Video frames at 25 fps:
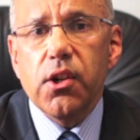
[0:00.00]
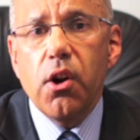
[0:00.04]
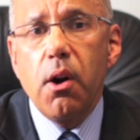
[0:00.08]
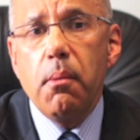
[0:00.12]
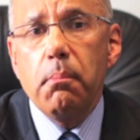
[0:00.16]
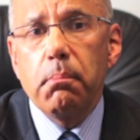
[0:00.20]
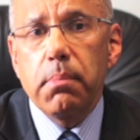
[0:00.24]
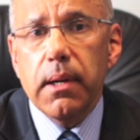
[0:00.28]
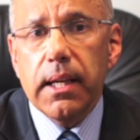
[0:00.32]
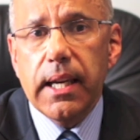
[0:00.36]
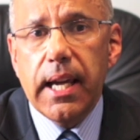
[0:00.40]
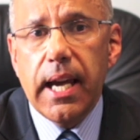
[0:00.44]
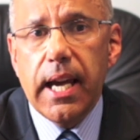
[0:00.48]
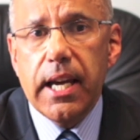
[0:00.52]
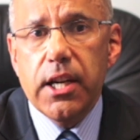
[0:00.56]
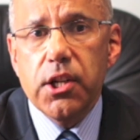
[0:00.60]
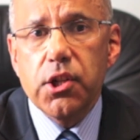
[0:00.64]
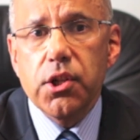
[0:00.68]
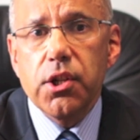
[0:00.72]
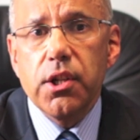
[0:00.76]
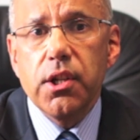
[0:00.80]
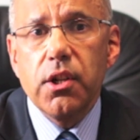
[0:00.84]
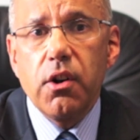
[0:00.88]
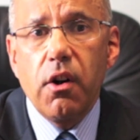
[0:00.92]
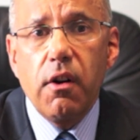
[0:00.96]
a
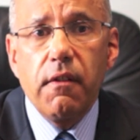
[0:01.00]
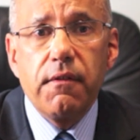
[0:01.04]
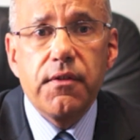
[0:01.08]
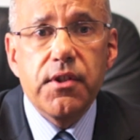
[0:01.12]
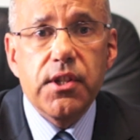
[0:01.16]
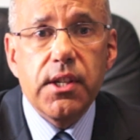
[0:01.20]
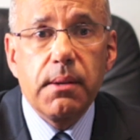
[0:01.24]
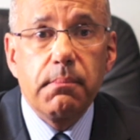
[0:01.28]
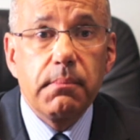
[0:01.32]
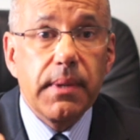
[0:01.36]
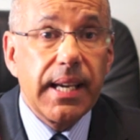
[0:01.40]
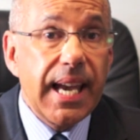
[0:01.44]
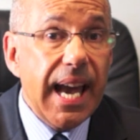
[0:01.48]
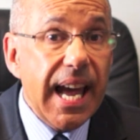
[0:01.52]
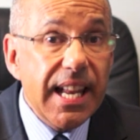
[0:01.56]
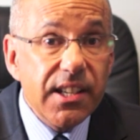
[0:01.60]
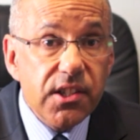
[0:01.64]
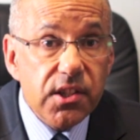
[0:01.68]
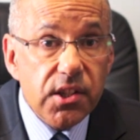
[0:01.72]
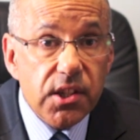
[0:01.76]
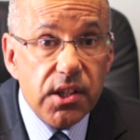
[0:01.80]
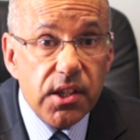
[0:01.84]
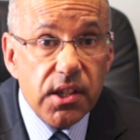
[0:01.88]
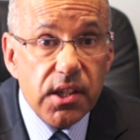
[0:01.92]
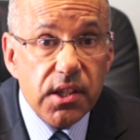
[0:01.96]
complication of some
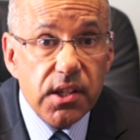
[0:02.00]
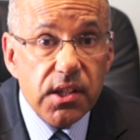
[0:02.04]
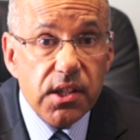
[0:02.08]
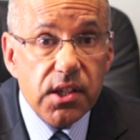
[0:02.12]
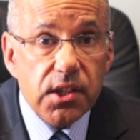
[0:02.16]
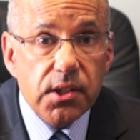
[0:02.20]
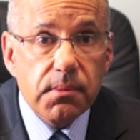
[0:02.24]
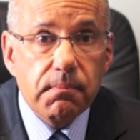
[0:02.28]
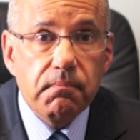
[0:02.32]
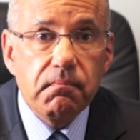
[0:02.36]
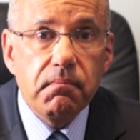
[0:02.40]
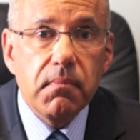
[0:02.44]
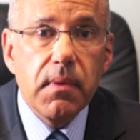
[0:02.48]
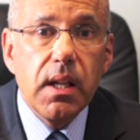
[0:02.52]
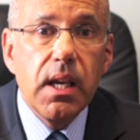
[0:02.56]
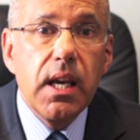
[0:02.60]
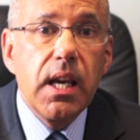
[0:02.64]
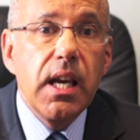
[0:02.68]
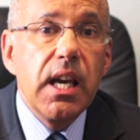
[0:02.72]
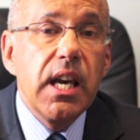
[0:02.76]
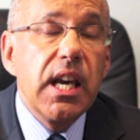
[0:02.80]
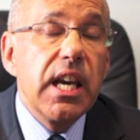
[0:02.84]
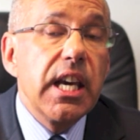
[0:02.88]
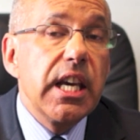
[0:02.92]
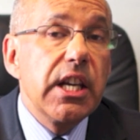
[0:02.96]
cancers,
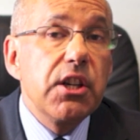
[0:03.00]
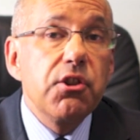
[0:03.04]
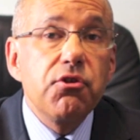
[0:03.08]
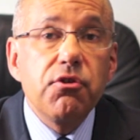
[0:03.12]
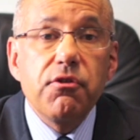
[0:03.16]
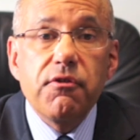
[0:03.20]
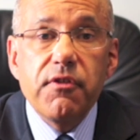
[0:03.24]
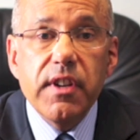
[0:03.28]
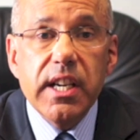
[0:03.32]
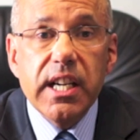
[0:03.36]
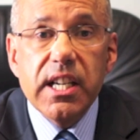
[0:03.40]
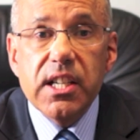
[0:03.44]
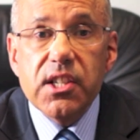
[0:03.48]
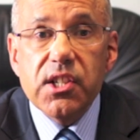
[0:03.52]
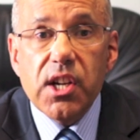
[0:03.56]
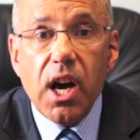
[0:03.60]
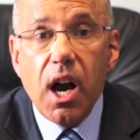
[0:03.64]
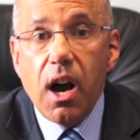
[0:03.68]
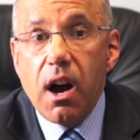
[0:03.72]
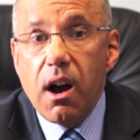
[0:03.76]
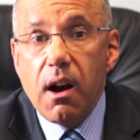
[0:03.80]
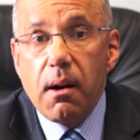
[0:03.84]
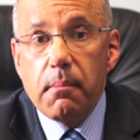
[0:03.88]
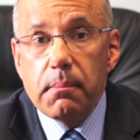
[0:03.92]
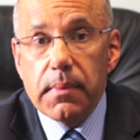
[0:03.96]
intravenous
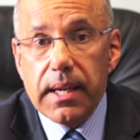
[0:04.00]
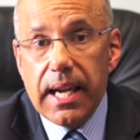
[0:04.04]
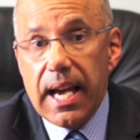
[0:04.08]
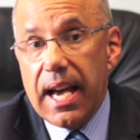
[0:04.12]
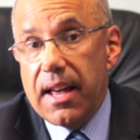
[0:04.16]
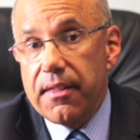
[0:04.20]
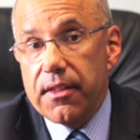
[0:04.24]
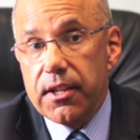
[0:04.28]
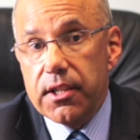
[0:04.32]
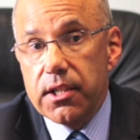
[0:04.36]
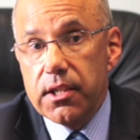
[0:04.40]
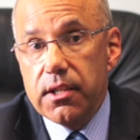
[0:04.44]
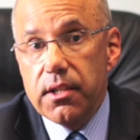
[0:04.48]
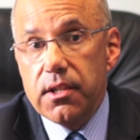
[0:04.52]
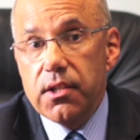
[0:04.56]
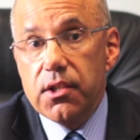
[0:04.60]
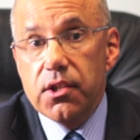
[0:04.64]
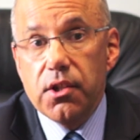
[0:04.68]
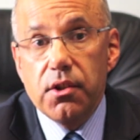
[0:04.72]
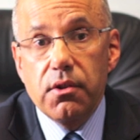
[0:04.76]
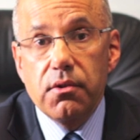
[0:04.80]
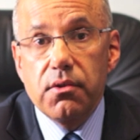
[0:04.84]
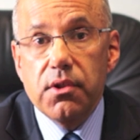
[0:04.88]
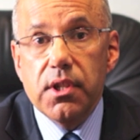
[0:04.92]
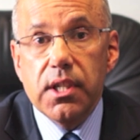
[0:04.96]
arm catheters
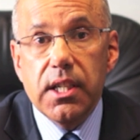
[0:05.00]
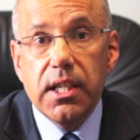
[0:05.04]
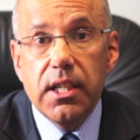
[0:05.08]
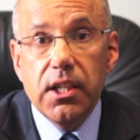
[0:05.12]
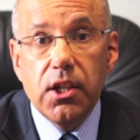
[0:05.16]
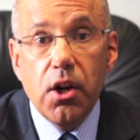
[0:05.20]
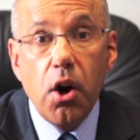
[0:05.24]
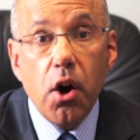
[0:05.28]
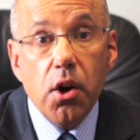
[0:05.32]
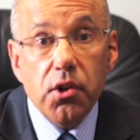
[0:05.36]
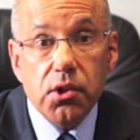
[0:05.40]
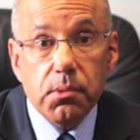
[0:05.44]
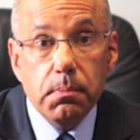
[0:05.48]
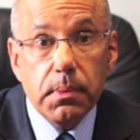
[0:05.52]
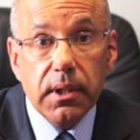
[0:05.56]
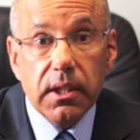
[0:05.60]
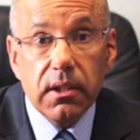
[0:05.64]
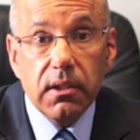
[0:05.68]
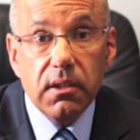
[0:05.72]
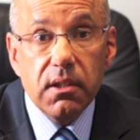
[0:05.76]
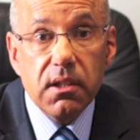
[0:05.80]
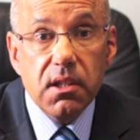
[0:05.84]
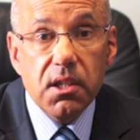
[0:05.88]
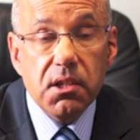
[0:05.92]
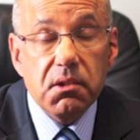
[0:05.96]
used in
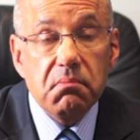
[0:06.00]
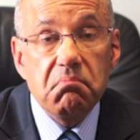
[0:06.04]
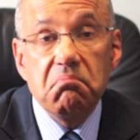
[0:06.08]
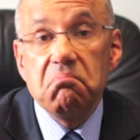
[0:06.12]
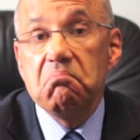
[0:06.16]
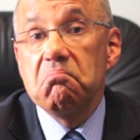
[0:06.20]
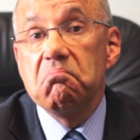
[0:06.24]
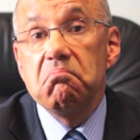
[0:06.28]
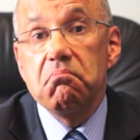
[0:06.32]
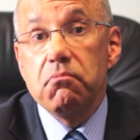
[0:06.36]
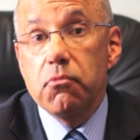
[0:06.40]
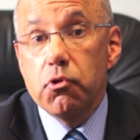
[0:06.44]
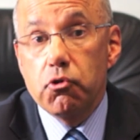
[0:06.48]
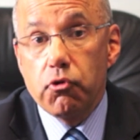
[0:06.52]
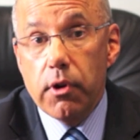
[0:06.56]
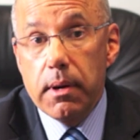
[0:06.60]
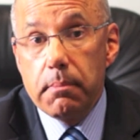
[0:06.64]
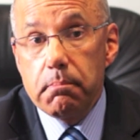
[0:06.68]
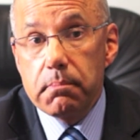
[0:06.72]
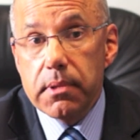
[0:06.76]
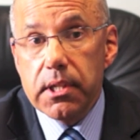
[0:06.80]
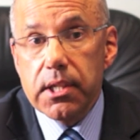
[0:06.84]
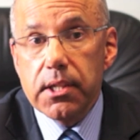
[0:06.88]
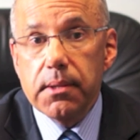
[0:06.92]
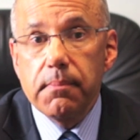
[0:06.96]
hospitals,
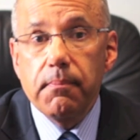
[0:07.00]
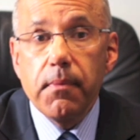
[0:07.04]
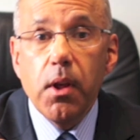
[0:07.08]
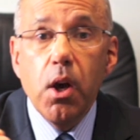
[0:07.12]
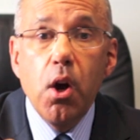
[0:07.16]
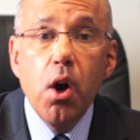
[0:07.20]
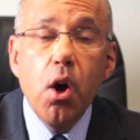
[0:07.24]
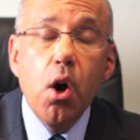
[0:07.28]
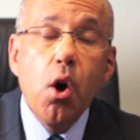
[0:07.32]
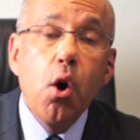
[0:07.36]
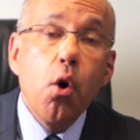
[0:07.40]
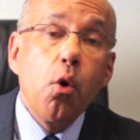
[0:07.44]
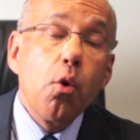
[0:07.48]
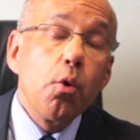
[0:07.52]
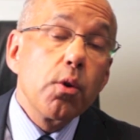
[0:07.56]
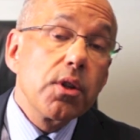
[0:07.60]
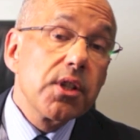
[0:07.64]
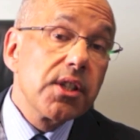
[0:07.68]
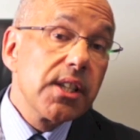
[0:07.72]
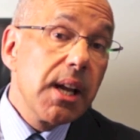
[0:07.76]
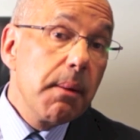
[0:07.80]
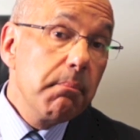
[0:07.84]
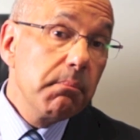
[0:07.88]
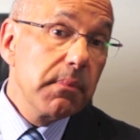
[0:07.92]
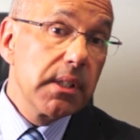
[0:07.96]
drips, or
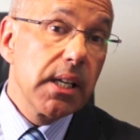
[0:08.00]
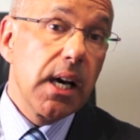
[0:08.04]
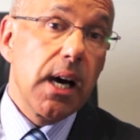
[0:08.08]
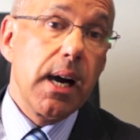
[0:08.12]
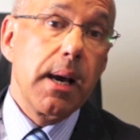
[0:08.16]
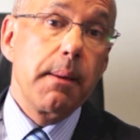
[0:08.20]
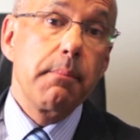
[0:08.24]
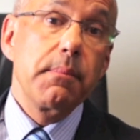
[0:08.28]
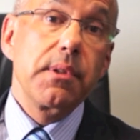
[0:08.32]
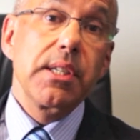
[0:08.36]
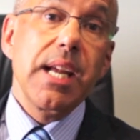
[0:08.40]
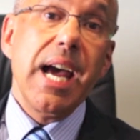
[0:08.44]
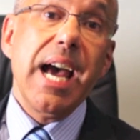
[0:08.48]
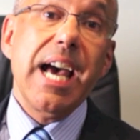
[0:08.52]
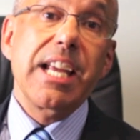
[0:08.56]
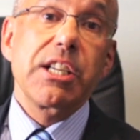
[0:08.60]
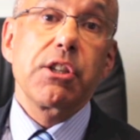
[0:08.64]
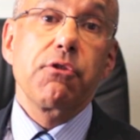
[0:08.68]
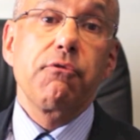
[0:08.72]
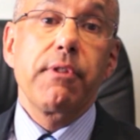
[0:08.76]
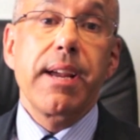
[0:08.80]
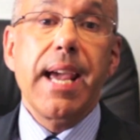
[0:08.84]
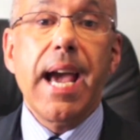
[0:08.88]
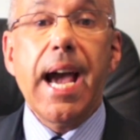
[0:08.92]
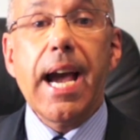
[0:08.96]
sometimes as
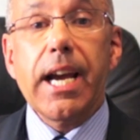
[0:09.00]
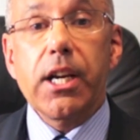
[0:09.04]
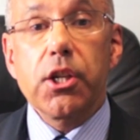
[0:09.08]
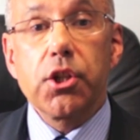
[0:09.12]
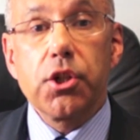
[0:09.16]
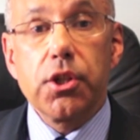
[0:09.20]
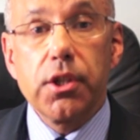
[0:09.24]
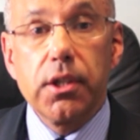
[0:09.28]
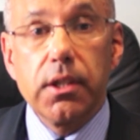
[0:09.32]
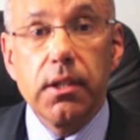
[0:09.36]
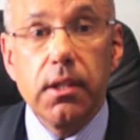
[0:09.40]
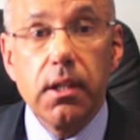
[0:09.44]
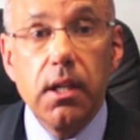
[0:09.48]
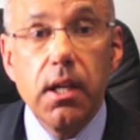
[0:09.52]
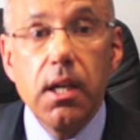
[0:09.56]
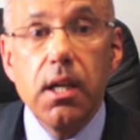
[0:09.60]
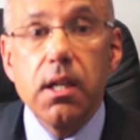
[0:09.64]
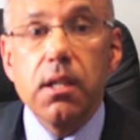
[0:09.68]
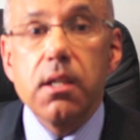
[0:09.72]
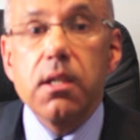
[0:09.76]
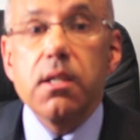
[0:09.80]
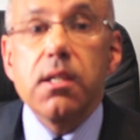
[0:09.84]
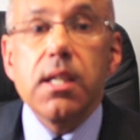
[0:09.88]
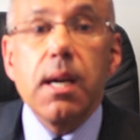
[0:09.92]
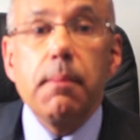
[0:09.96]
a reaction
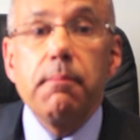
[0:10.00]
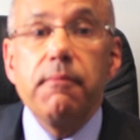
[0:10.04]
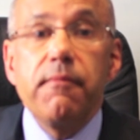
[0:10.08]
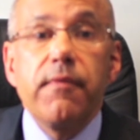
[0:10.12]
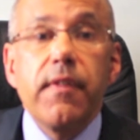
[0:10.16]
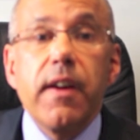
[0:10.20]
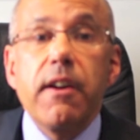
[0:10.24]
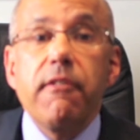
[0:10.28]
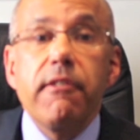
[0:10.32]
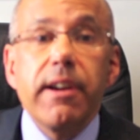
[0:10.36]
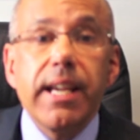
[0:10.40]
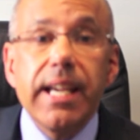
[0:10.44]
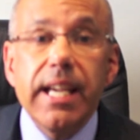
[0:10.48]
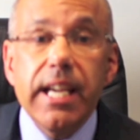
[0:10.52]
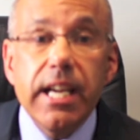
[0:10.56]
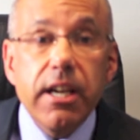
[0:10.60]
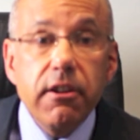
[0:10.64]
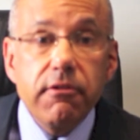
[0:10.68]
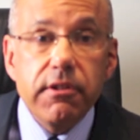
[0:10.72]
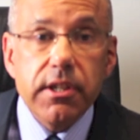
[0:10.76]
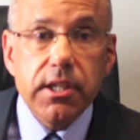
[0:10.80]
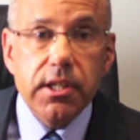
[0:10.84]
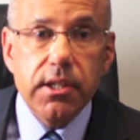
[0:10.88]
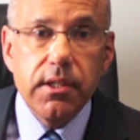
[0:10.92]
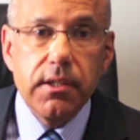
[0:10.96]
to some very
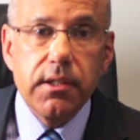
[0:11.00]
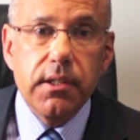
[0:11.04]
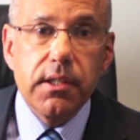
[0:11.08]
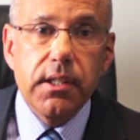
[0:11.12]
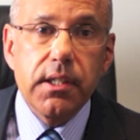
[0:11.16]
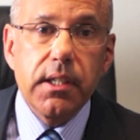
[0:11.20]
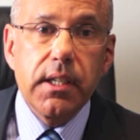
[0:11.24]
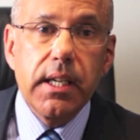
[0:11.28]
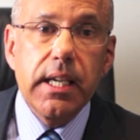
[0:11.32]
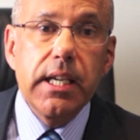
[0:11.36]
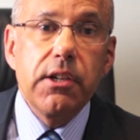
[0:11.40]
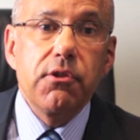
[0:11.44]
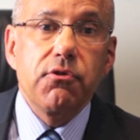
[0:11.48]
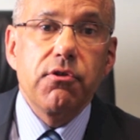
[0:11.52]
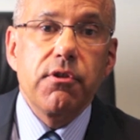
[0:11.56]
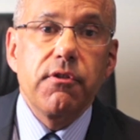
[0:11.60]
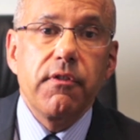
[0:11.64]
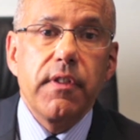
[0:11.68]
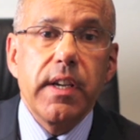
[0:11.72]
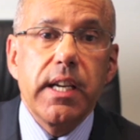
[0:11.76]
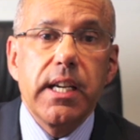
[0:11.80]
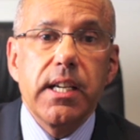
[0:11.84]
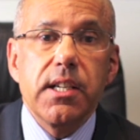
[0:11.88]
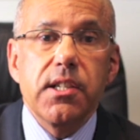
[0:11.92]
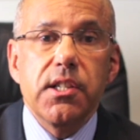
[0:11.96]
irritant
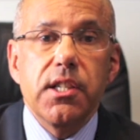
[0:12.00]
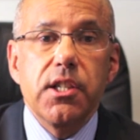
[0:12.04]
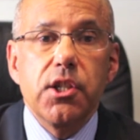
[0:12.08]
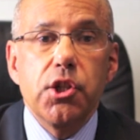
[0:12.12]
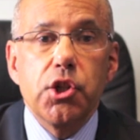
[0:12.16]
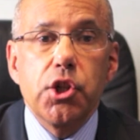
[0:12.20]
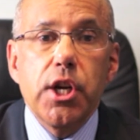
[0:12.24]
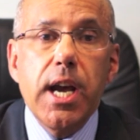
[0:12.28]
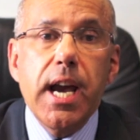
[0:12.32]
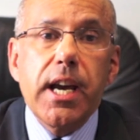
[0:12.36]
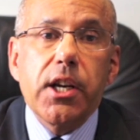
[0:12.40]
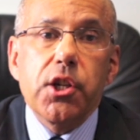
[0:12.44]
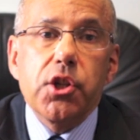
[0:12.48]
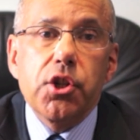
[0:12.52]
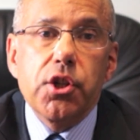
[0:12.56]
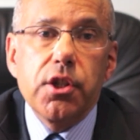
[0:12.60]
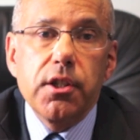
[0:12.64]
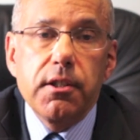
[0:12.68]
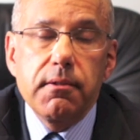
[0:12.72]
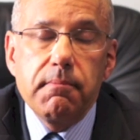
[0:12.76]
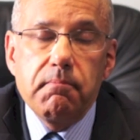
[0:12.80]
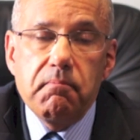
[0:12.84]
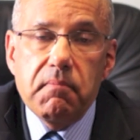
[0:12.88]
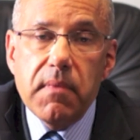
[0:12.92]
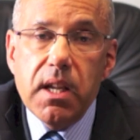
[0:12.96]
intravenous injection,
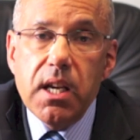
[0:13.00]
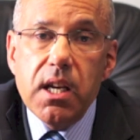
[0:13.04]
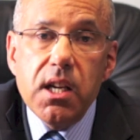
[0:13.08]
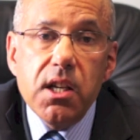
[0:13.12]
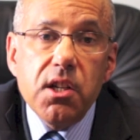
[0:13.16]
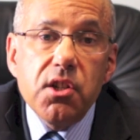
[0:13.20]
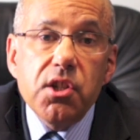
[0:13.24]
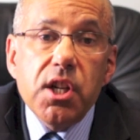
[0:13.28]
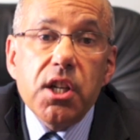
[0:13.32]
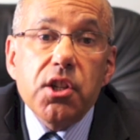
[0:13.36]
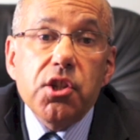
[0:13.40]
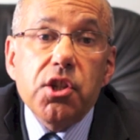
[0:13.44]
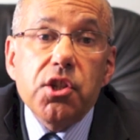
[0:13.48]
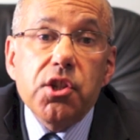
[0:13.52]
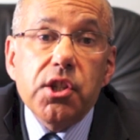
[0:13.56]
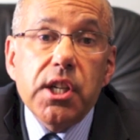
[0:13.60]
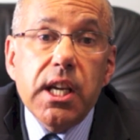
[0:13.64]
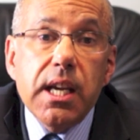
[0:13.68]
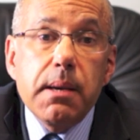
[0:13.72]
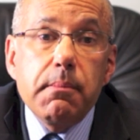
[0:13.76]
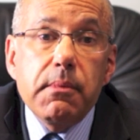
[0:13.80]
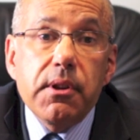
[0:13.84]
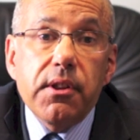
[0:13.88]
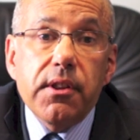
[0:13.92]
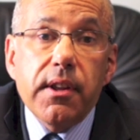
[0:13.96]
such as
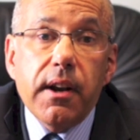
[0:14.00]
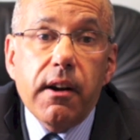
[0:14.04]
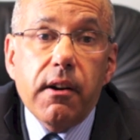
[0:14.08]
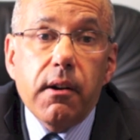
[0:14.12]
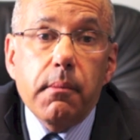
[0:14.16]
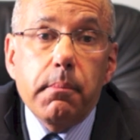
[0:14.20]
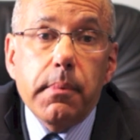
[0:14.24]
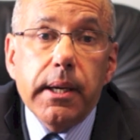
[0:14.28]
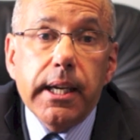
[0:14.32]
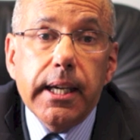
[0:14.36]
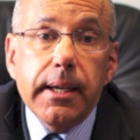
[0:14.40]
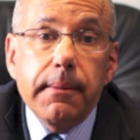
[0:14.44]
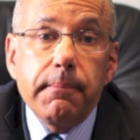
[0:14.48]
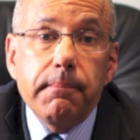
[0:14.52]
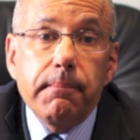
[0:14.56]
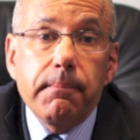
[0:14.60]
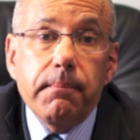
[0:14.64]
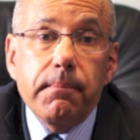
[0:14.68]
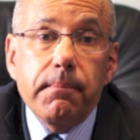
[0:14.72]
chemotherapy.